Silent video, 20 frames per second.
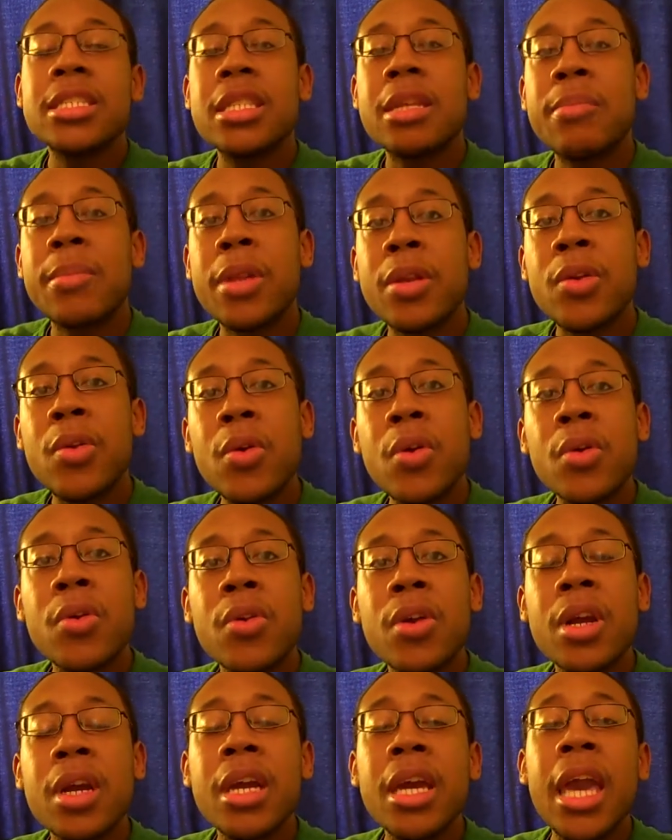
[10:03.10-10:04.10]
and the
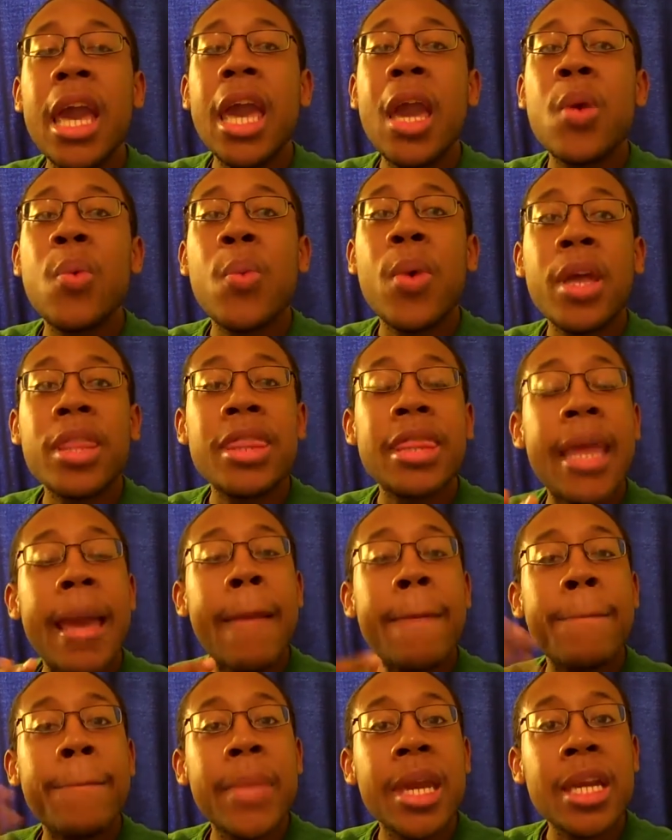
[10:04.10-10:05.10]
menorah and what
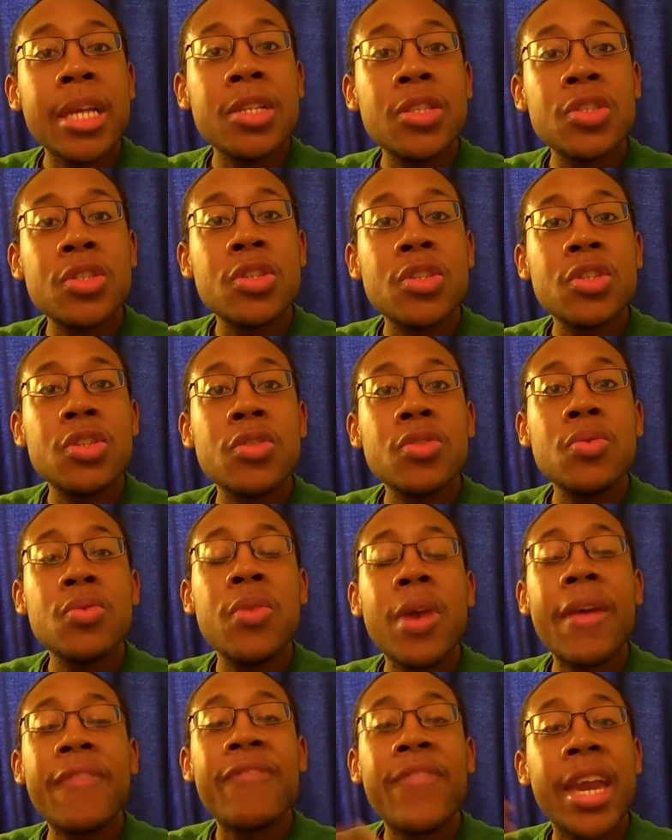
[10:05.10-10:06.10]
that means to
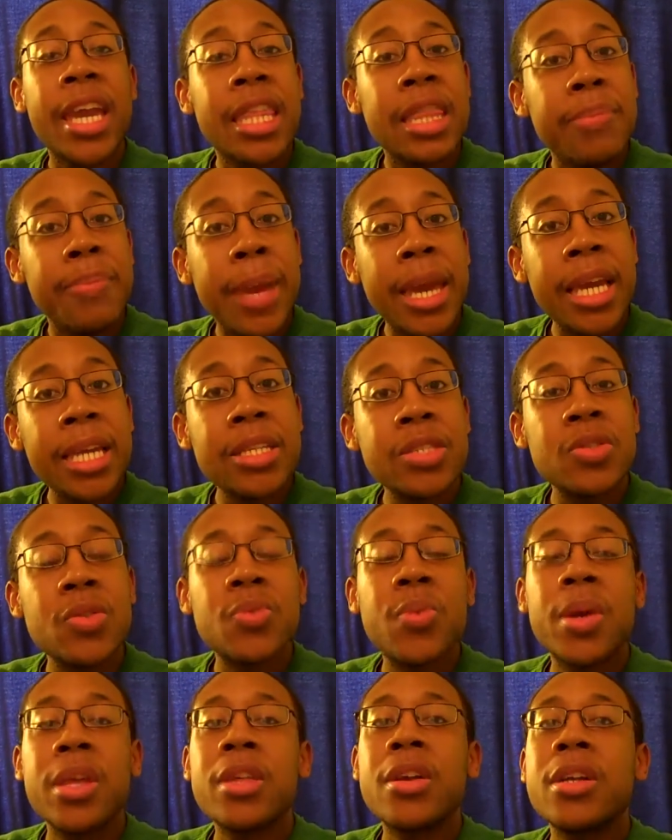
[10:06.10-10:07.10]
you, faith-based, or
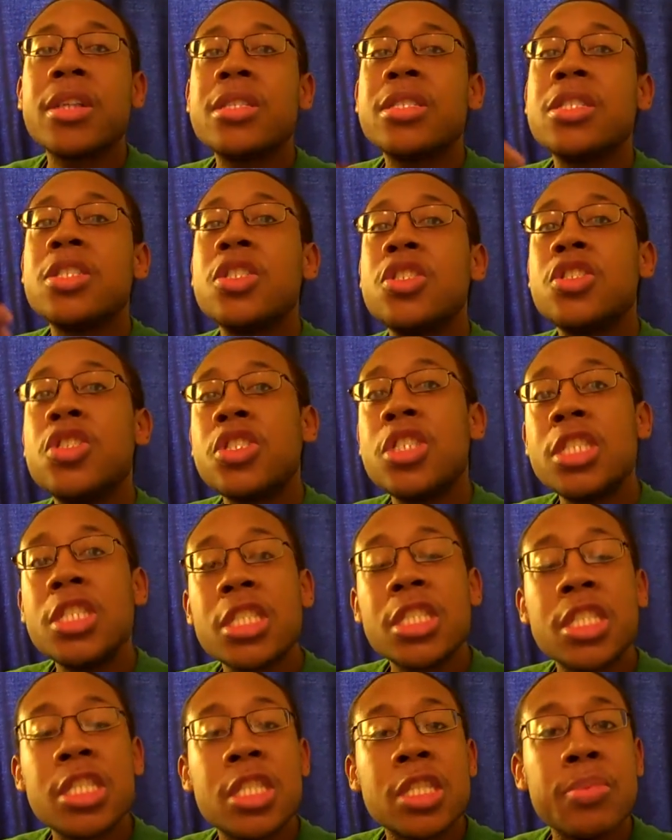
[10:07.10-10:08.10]
whether it's
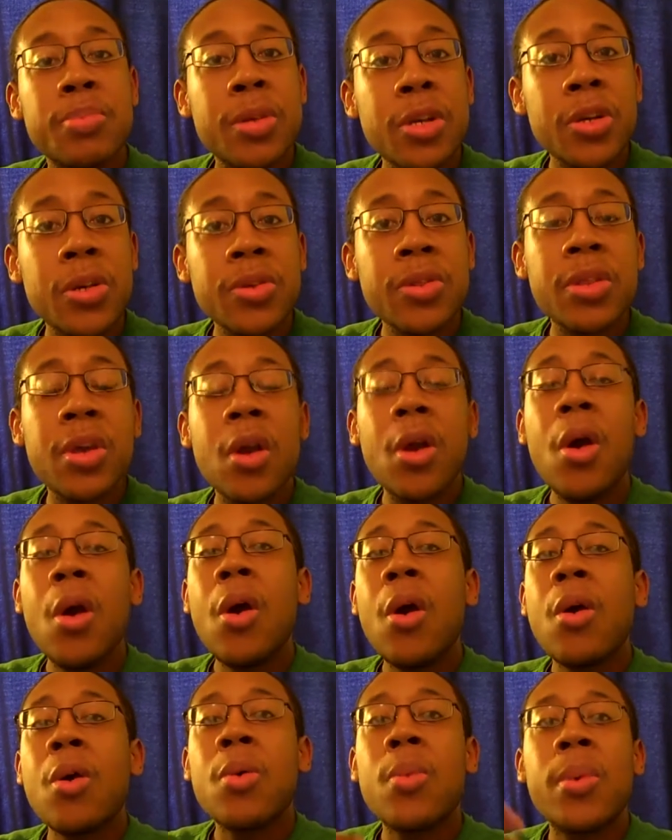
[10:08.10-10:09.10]
Jesus's birth,
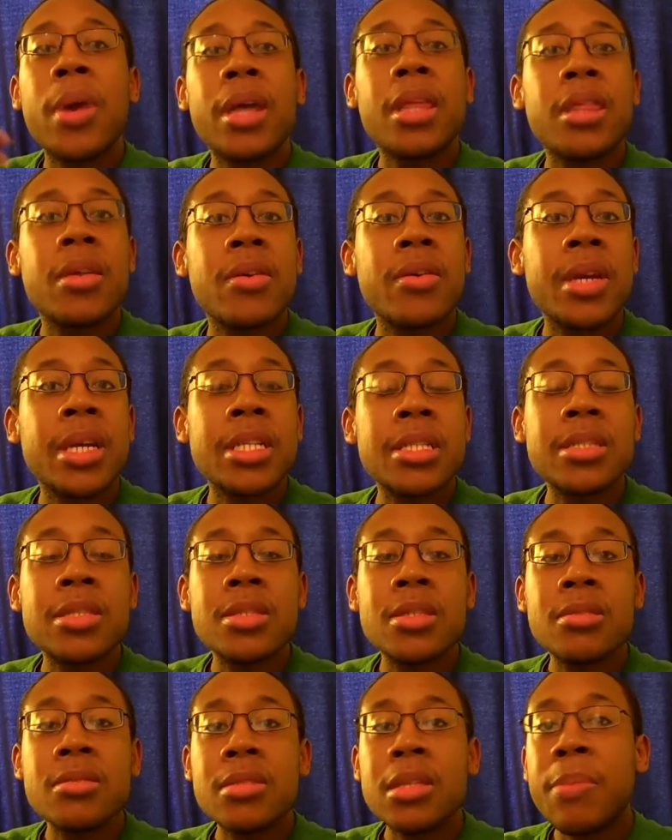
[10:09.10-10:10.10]
or whether it's
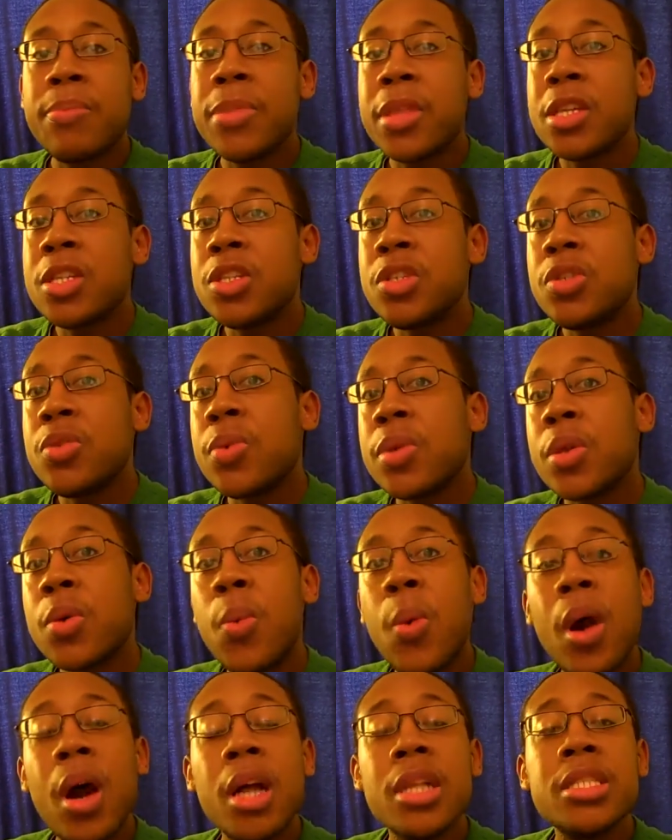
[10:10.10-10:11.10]
something to do
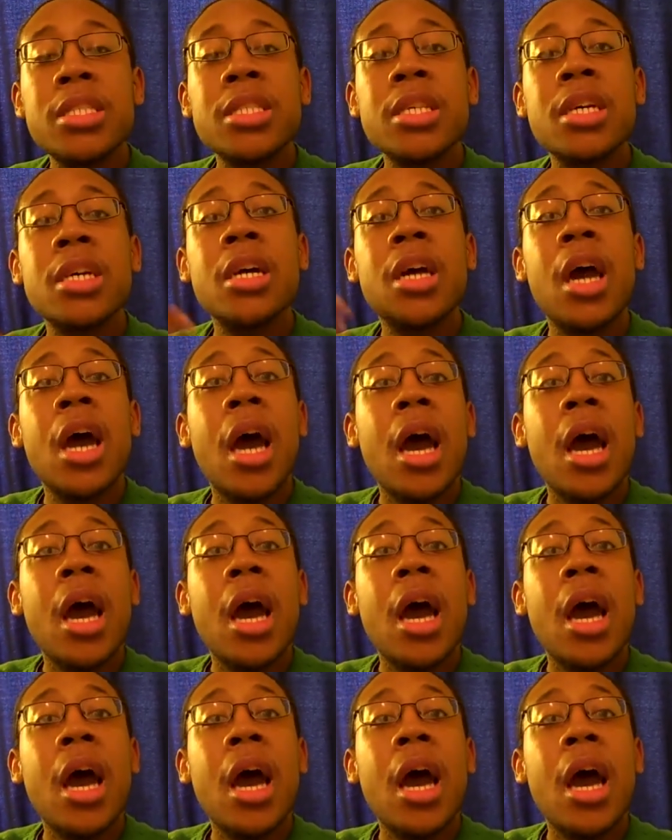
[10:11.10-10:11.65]
with Kwanzaa,